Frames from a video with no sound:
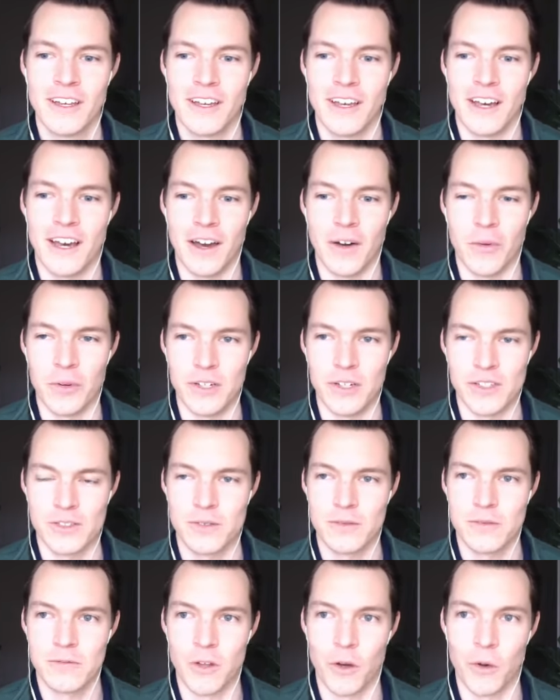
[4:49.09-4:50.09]
uh, we just
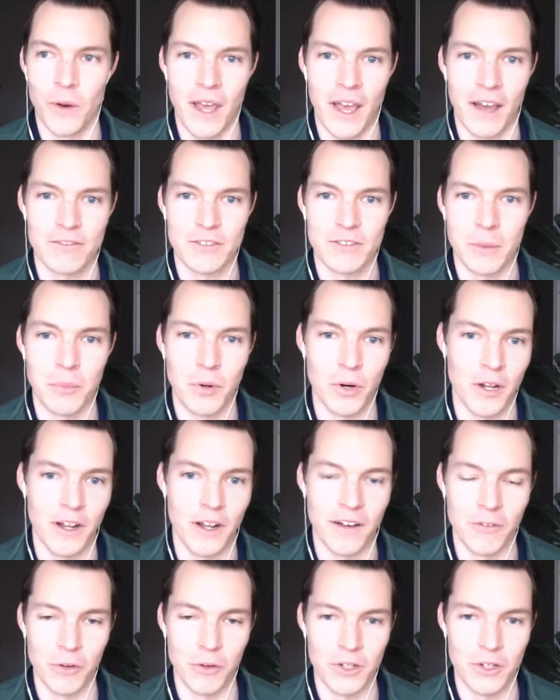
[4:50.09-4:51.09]
don't have to put
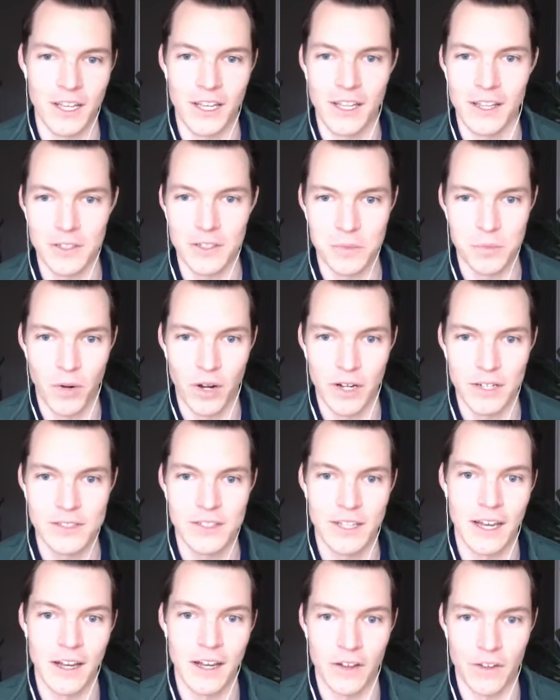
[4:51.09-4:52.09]
a ridiculous price
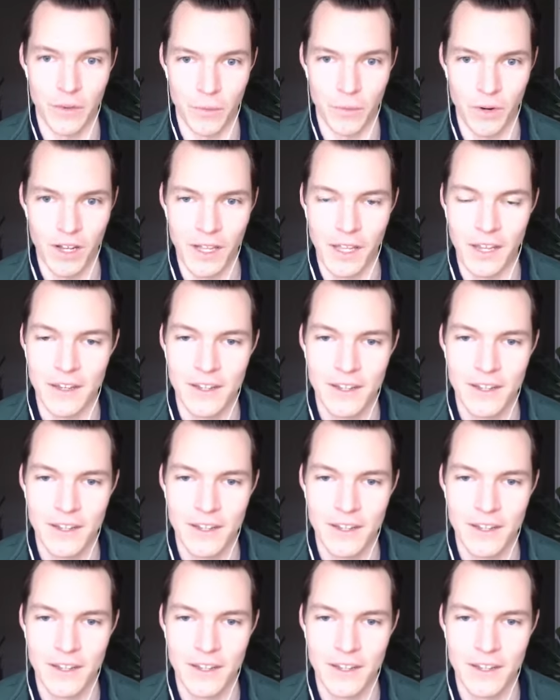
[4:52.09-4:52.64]
tag on the rent